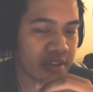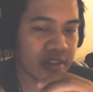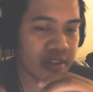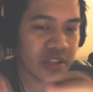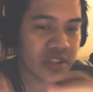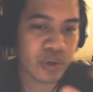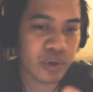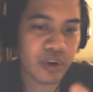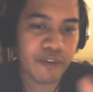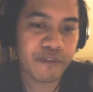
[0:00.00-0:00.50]

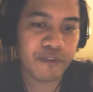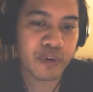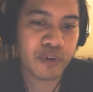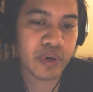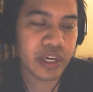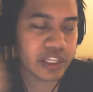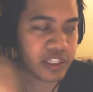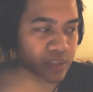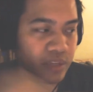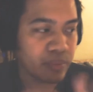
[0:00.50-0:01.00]
So if you
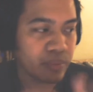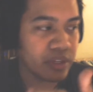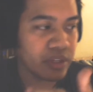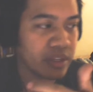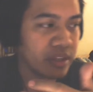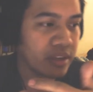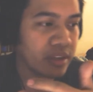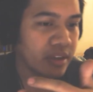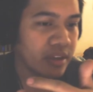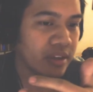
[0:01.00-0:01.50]
hit
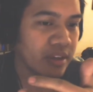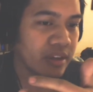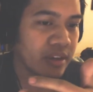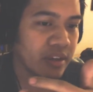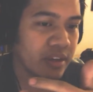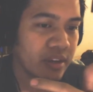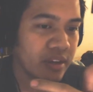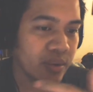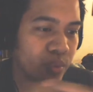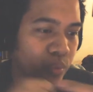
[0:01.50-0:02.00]
someone
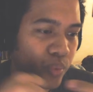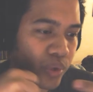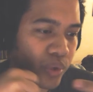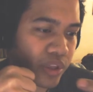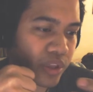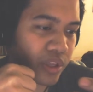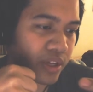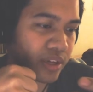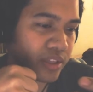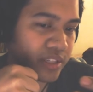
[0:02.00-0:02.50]

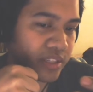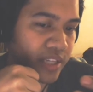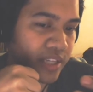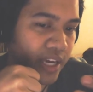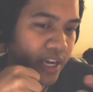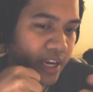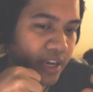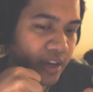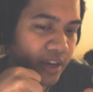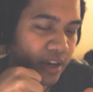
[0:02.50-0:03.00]
with
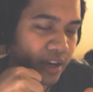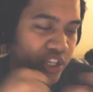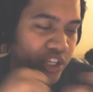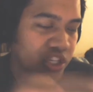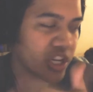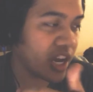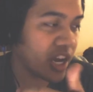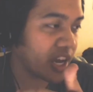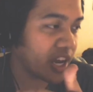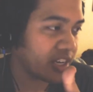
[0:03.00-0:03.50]
say a
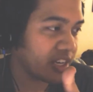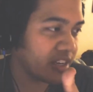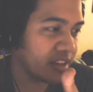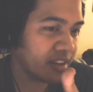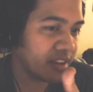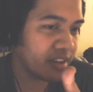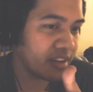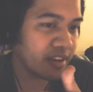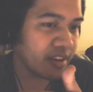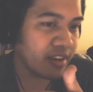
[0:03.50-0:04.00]
shine
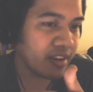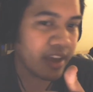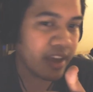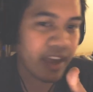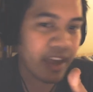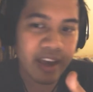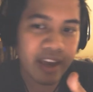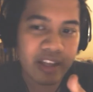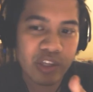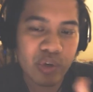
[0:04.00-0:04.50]

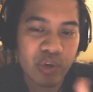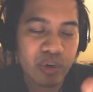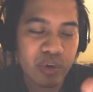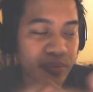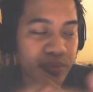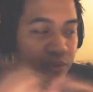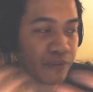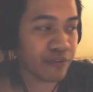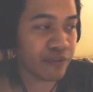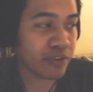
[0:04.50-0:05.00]
and you can
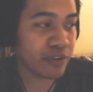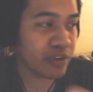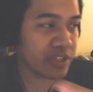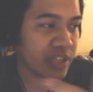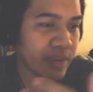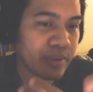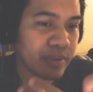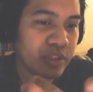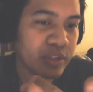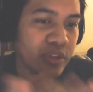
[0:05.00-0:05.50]
move first,
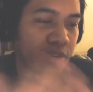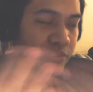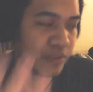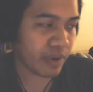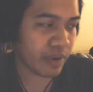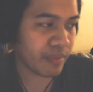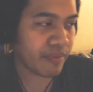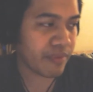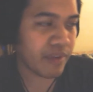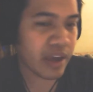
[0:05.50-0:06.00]
that means you have
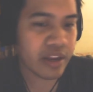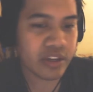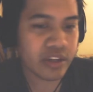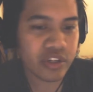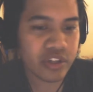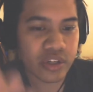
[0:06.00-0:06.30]
frame advantage.